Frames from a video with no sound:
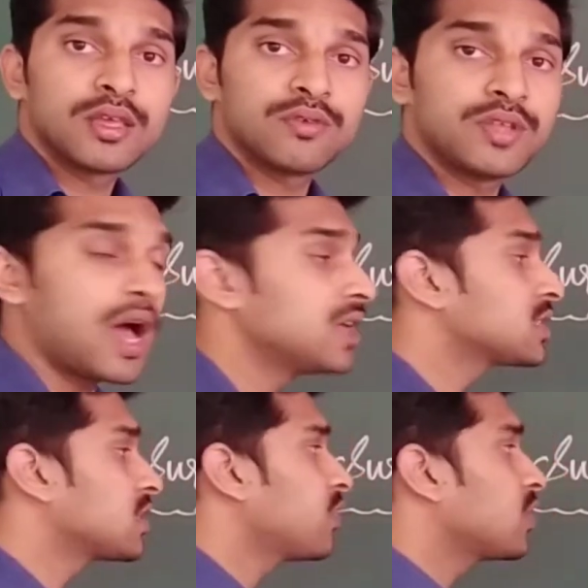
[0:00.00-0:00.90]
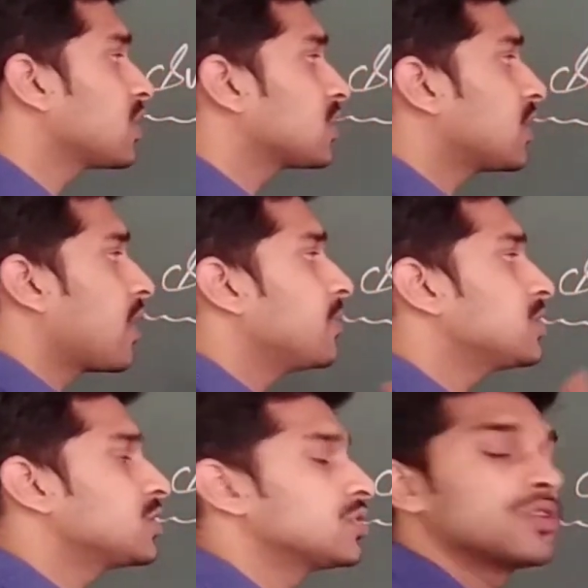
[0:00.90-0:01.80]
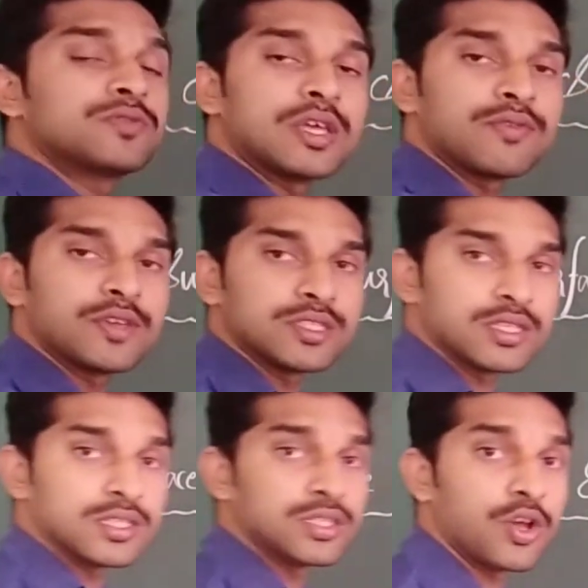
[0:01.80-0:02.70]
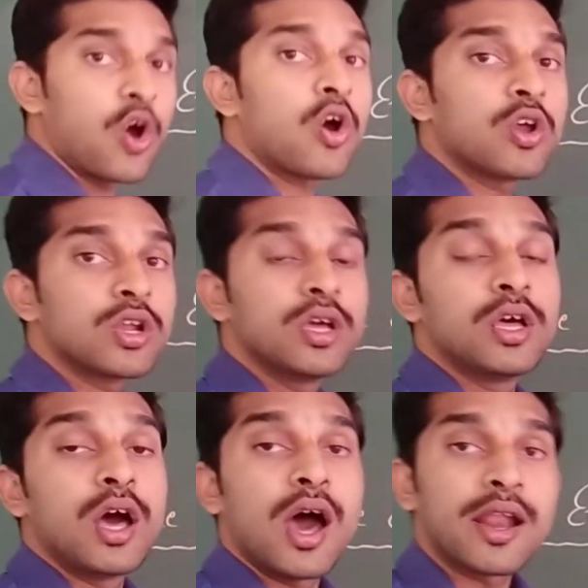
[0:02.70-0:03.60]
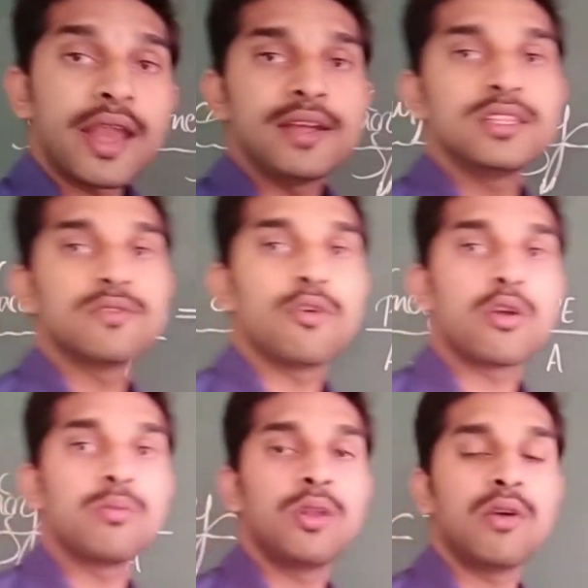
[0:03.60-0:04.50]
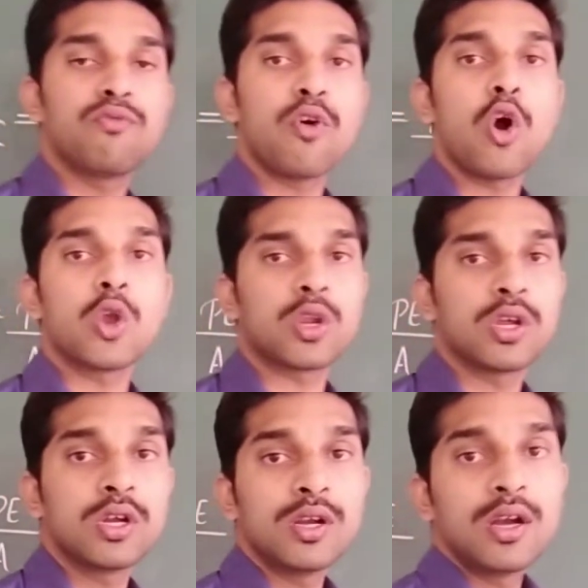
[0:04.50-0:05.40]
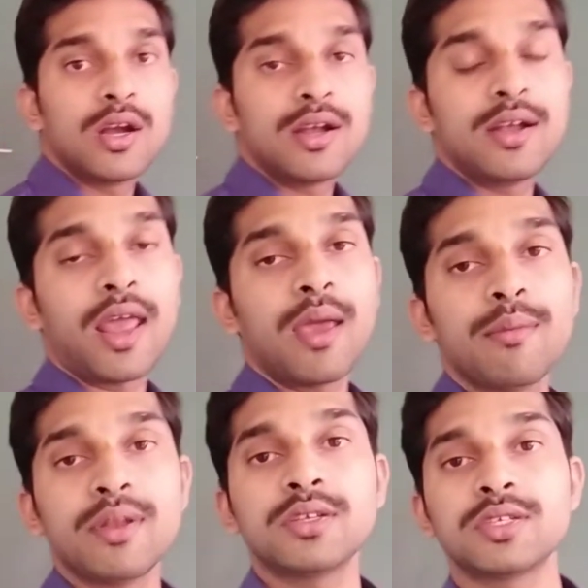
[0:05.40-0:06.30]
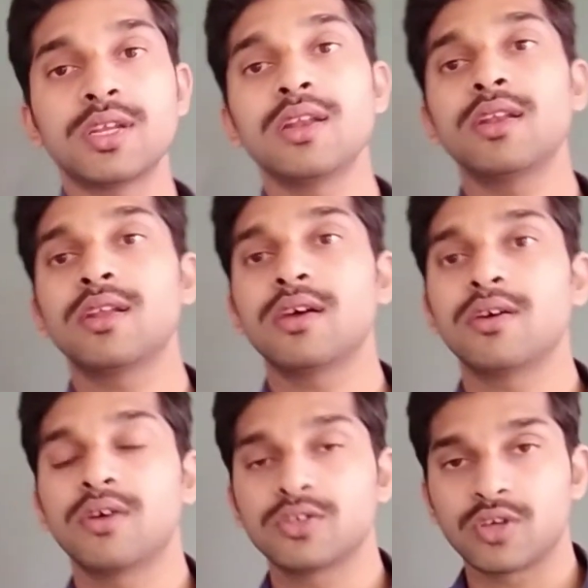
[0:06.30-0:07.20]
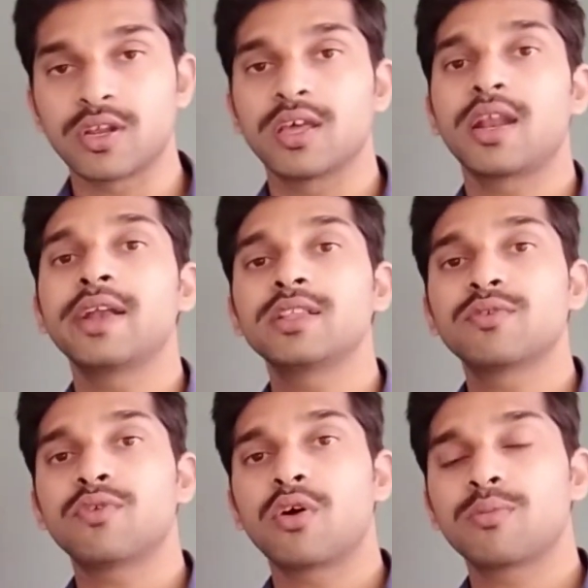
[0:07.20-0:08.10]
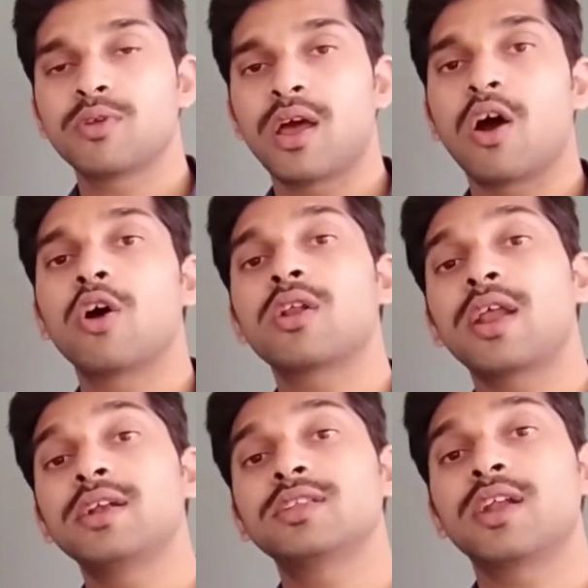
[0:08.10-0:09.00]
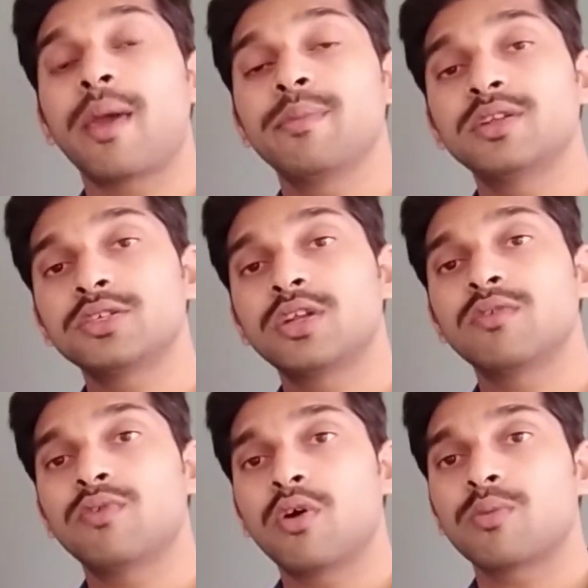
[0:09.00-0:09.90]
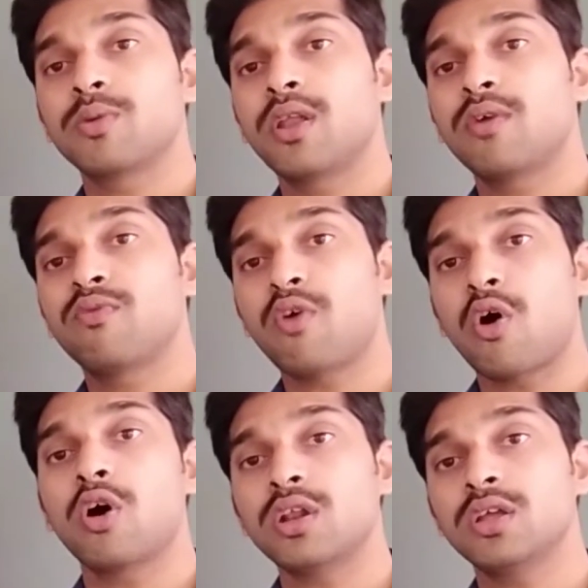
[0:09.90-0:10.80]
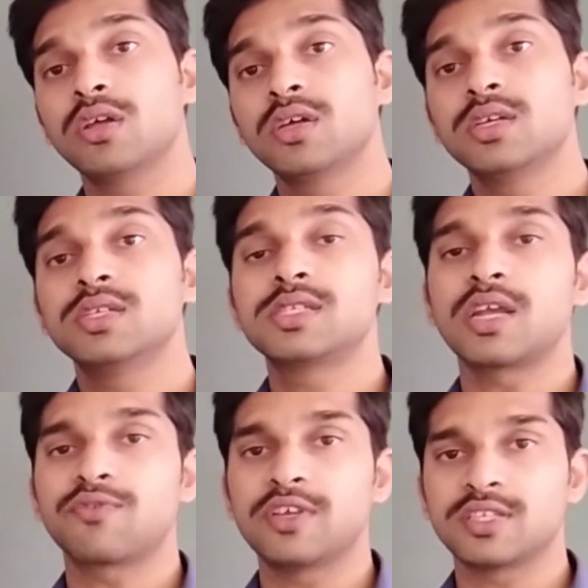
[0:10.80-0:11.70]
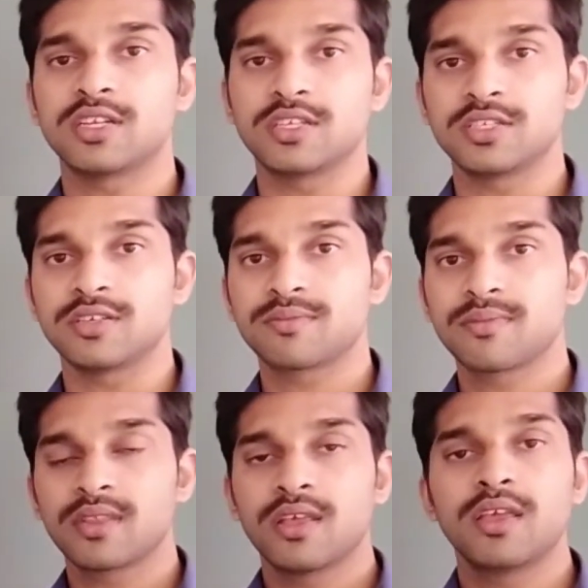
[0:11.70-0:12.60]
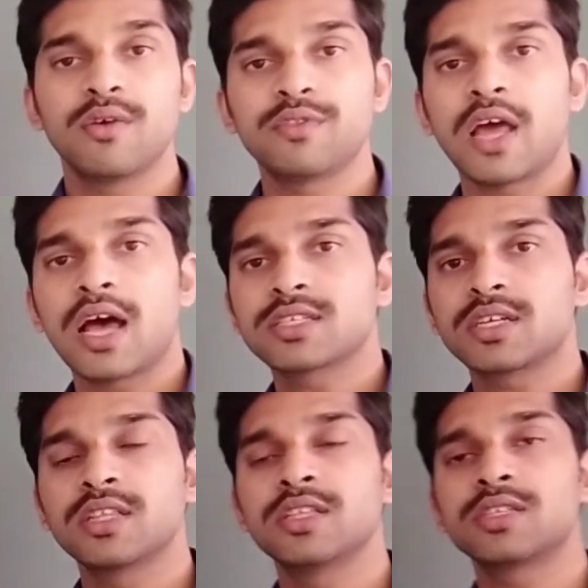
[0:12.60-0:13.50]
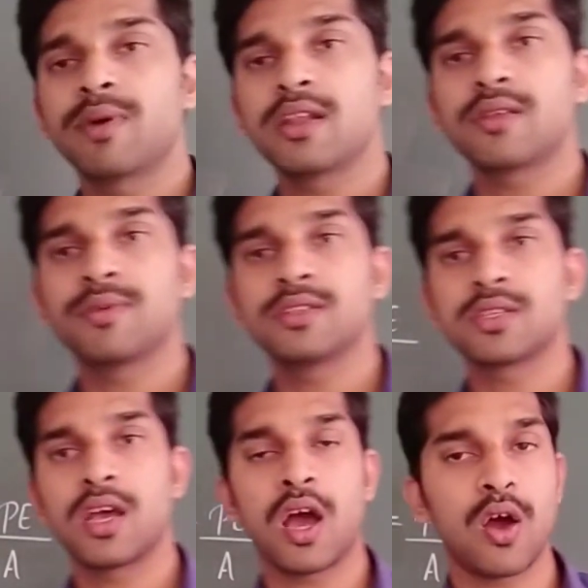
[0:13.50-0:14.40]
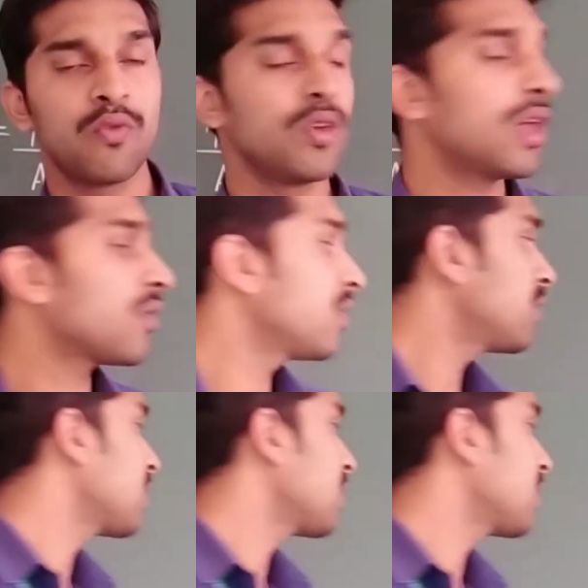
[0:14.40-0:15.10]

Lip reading: If they ask what are the dimensions of surface energy, or write the formula for dimensional, write the formula or write the dimensional formula for surface energy. If they ask in this manner means how we are going to